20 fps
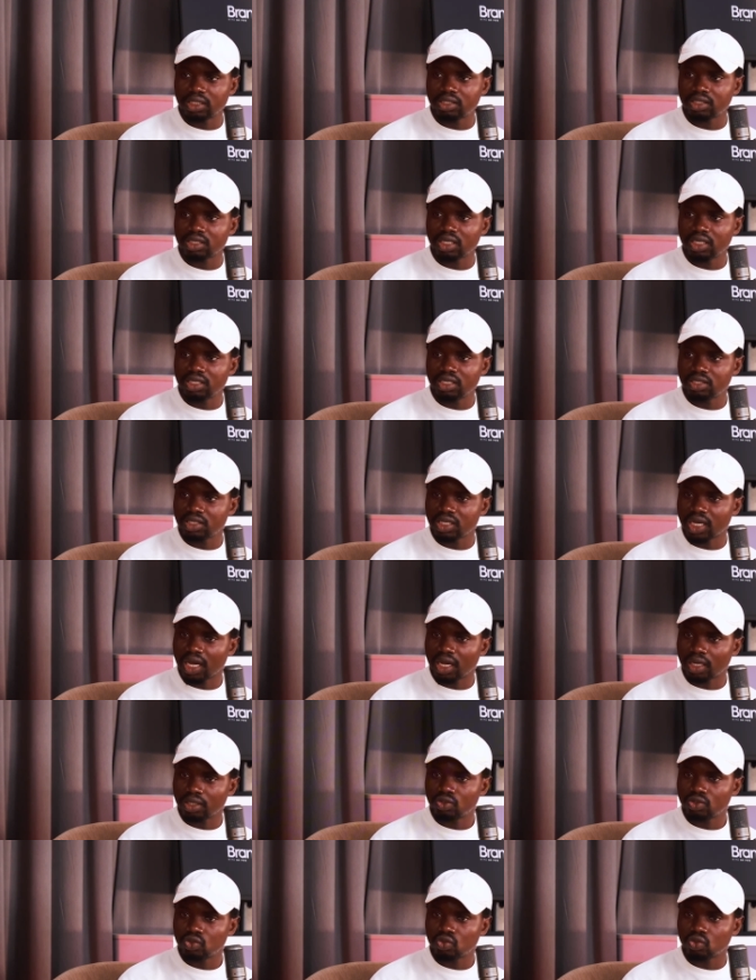it's
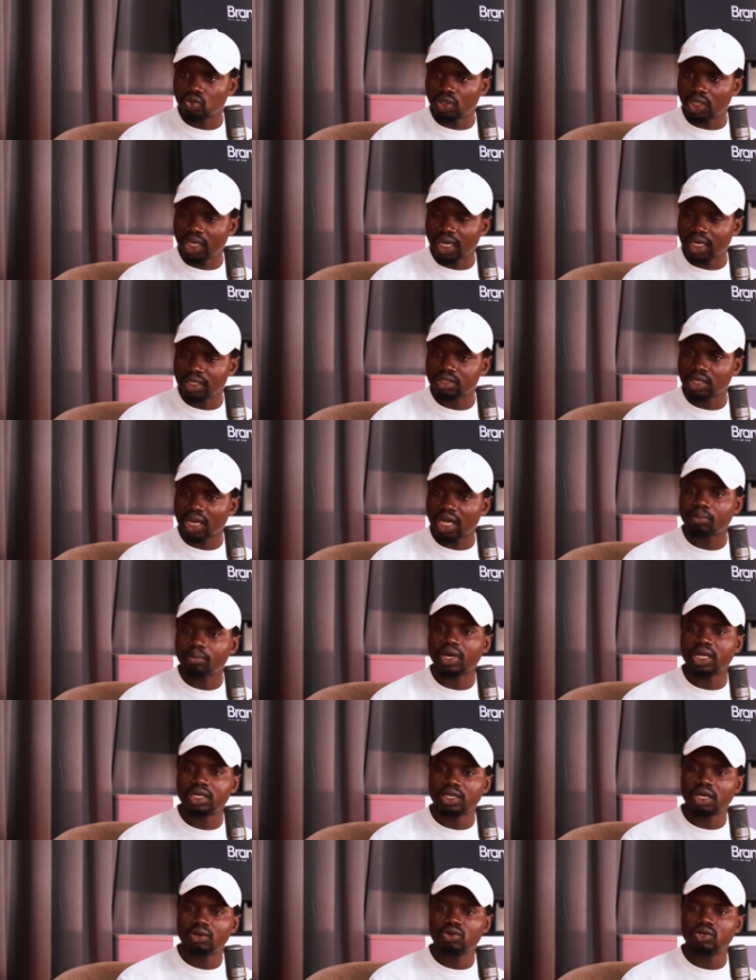easier to get, like
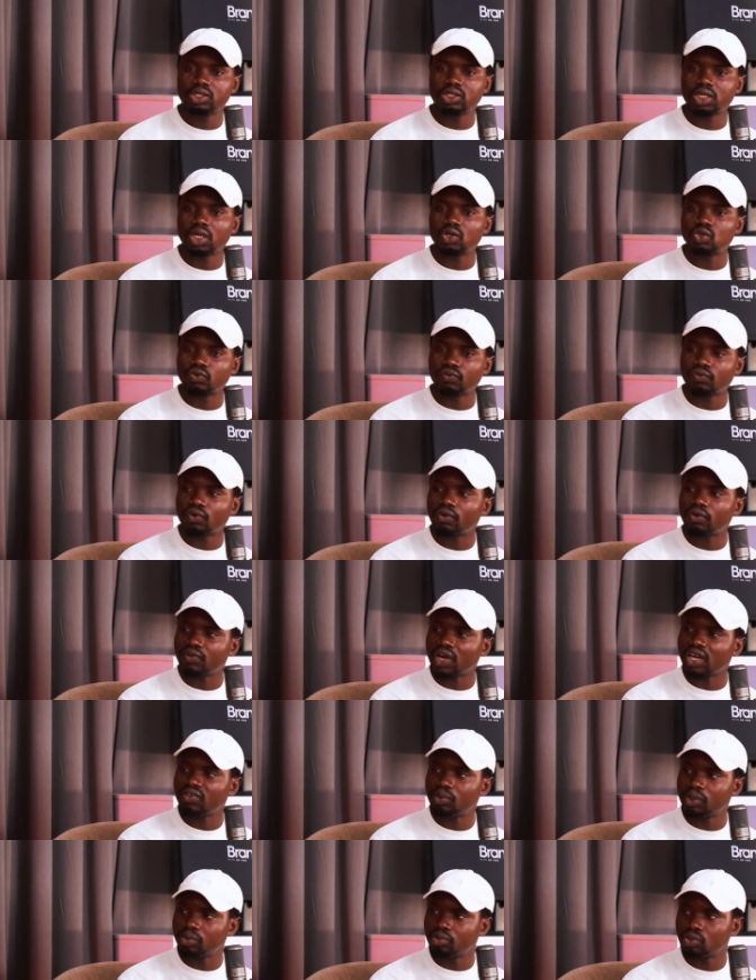by the time you reach out to 4 or
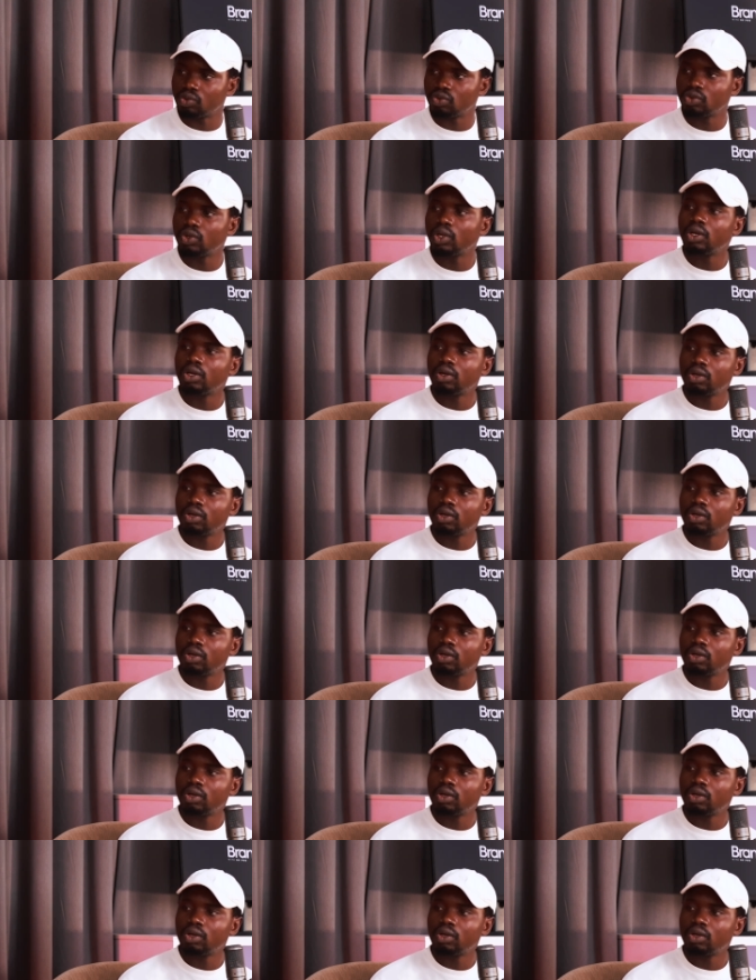5 people,